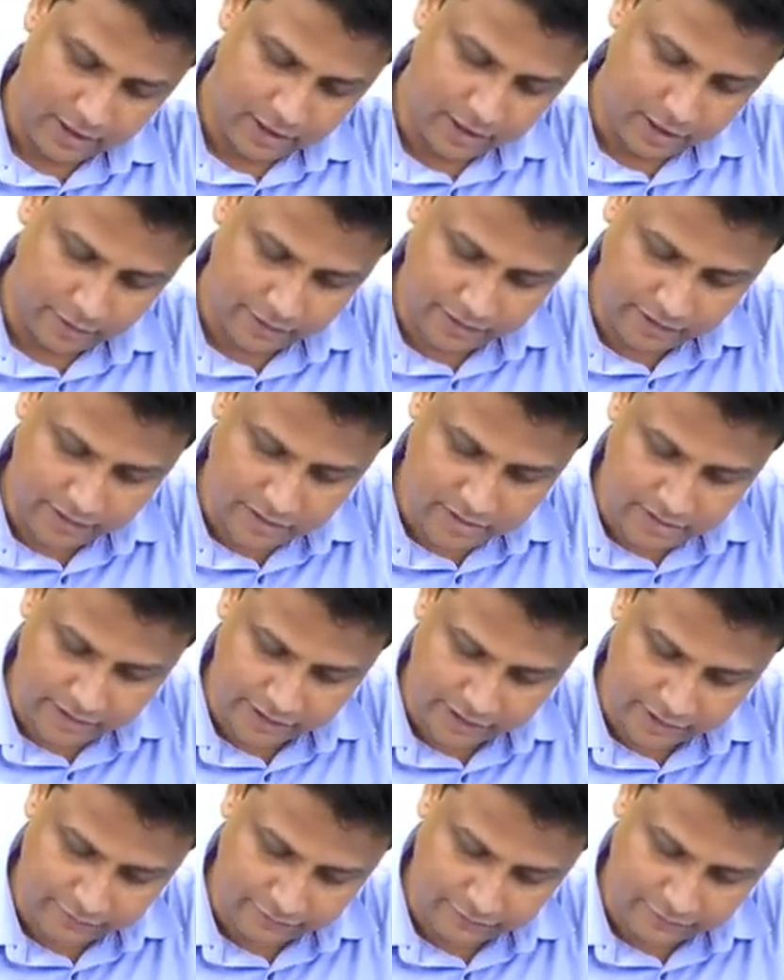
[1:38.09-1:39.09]
Now in this
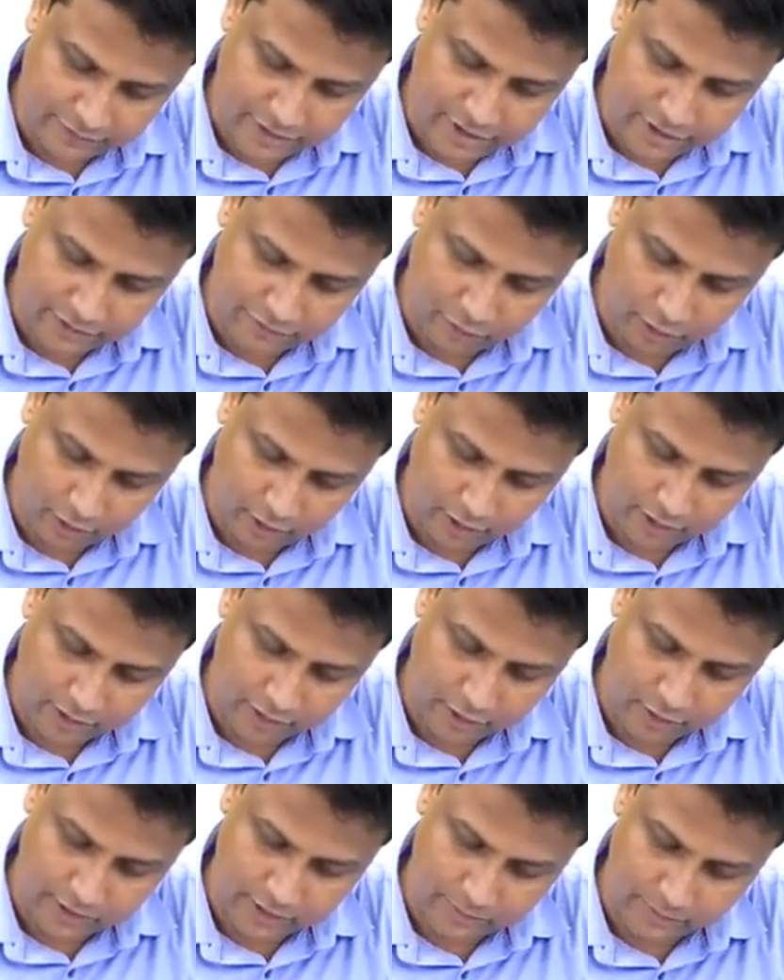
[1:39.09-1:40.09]
diagram, first of all,
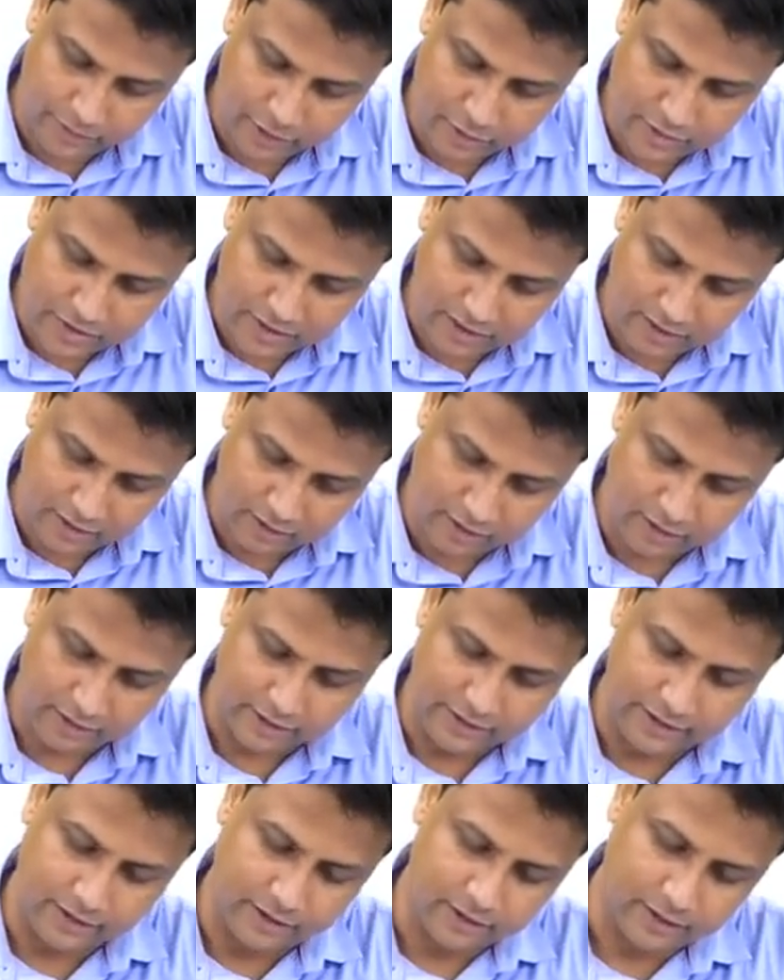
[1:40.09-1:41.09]
you are able to see here
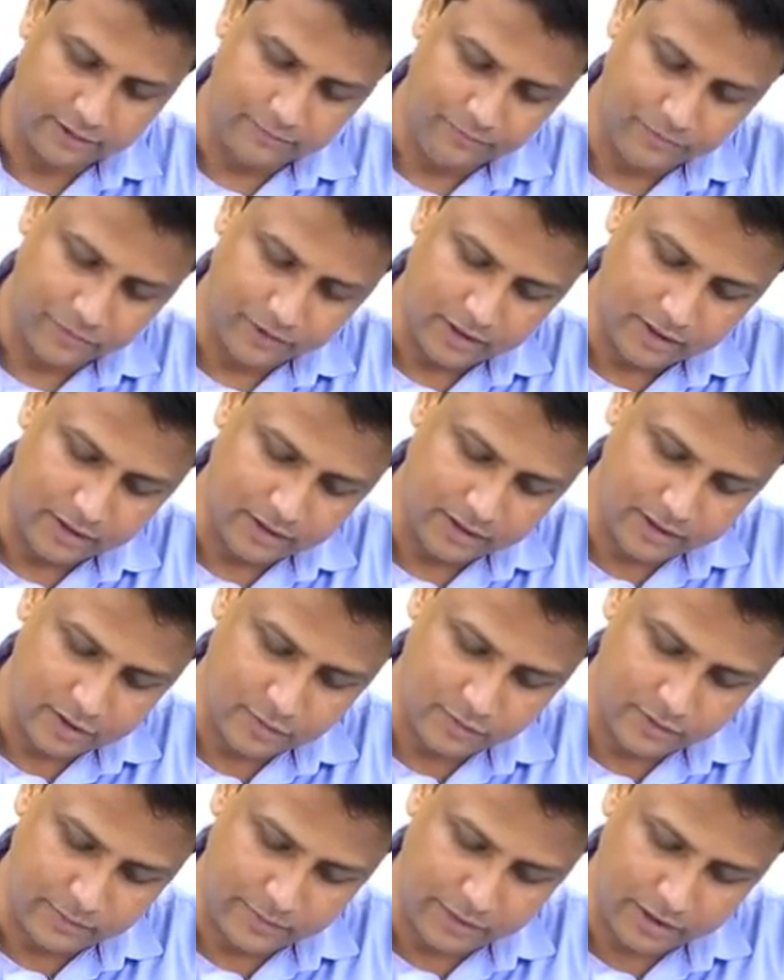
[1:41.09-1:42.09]
that
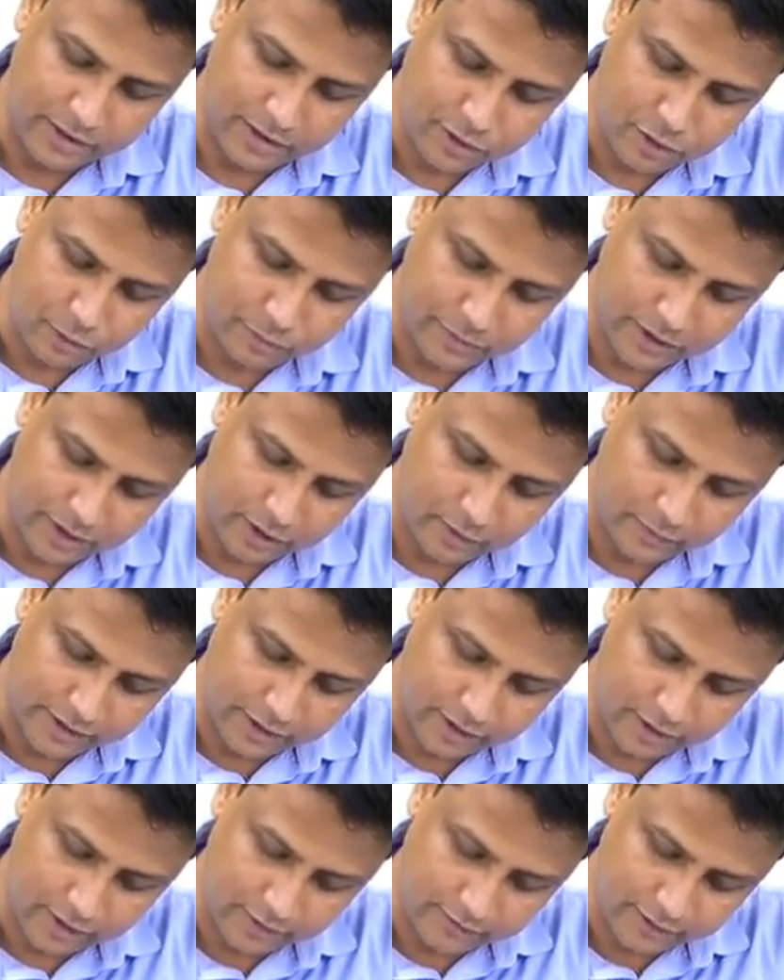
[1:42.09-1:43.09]
this will be the superior
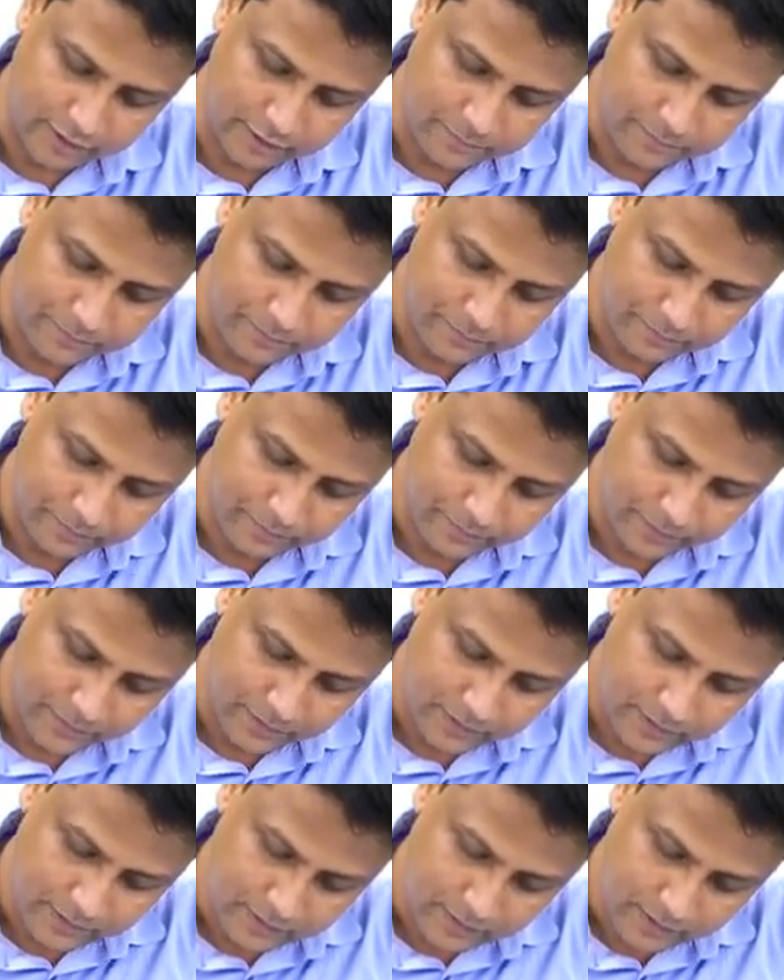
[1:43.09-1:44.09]
vena cava,
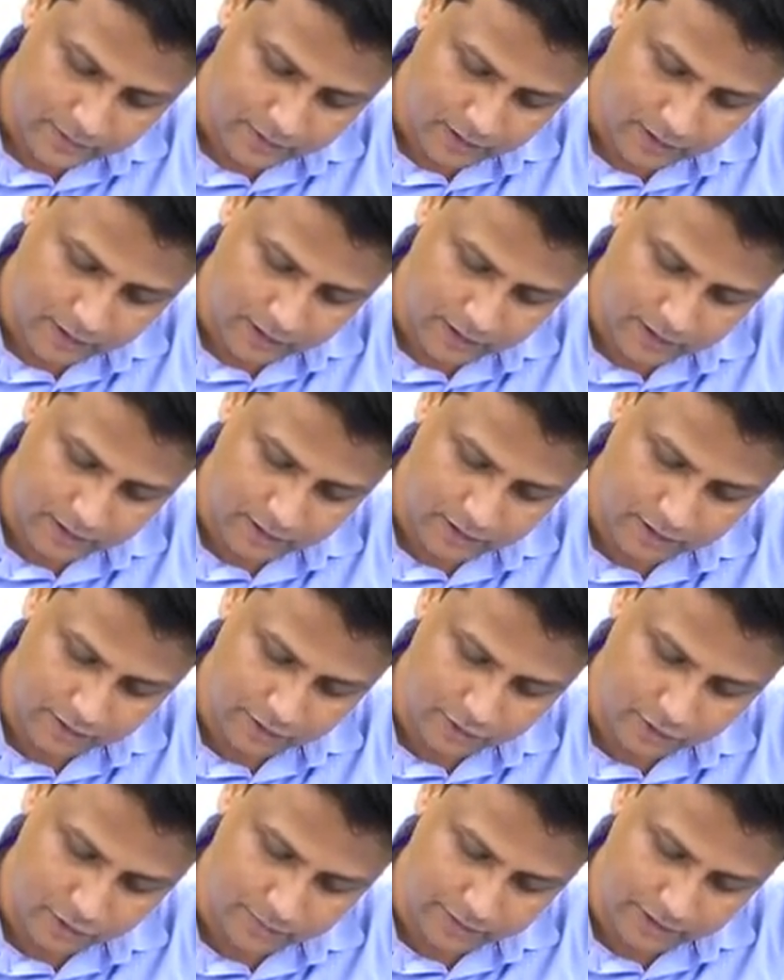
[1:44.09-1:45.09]
and here
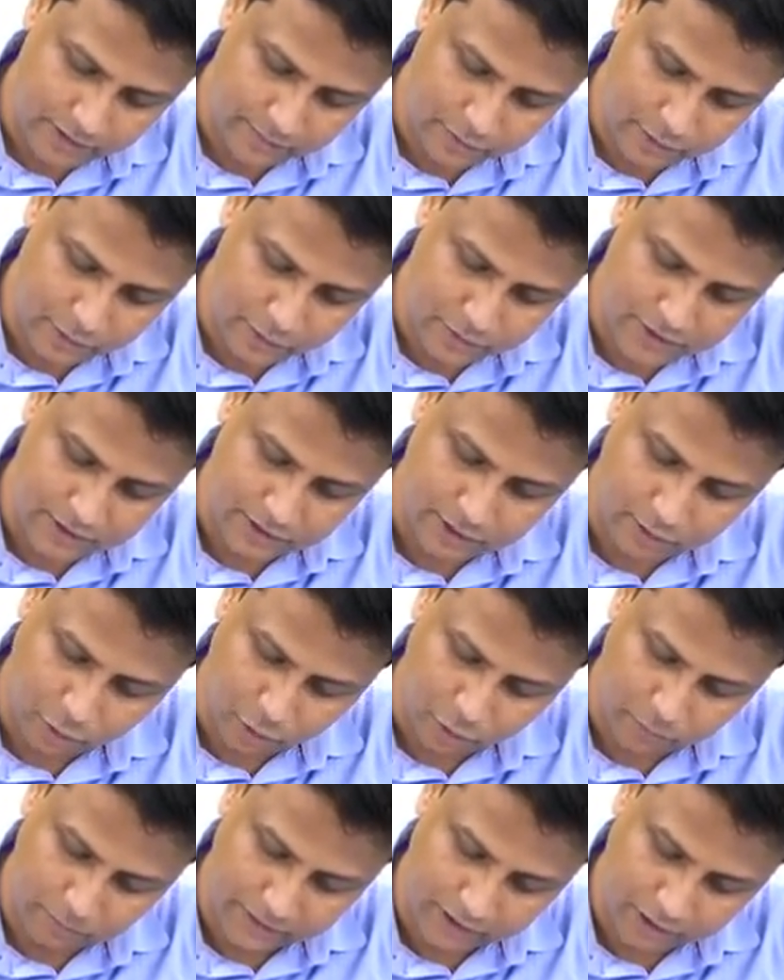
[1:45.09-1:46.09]
you will be able to see the
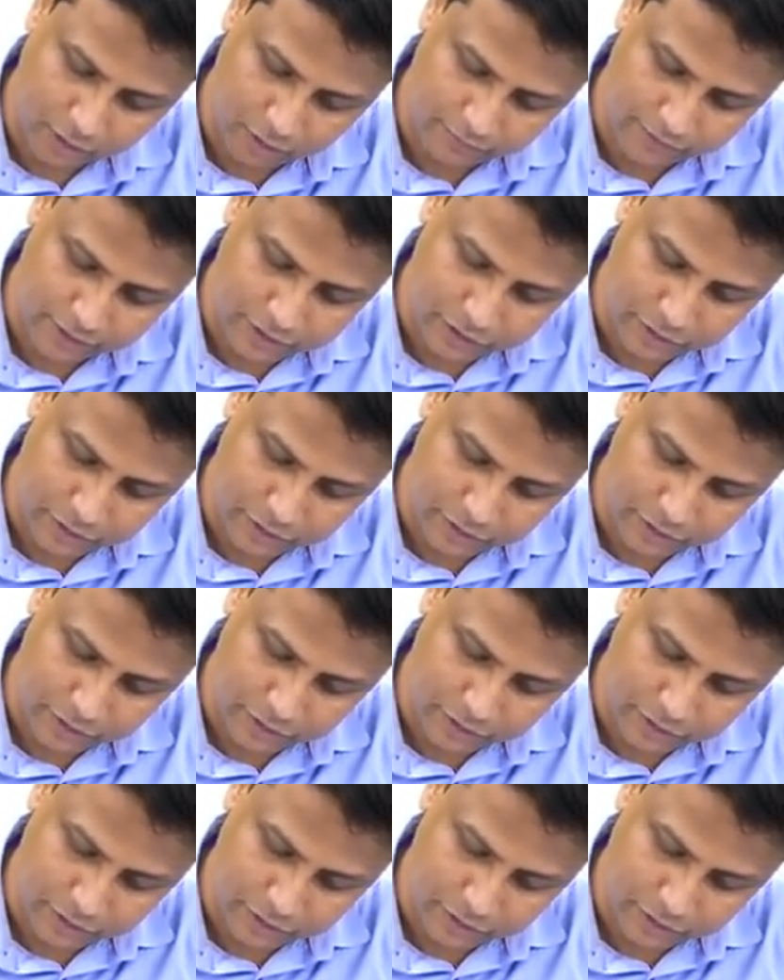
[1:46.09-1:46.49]
opening of the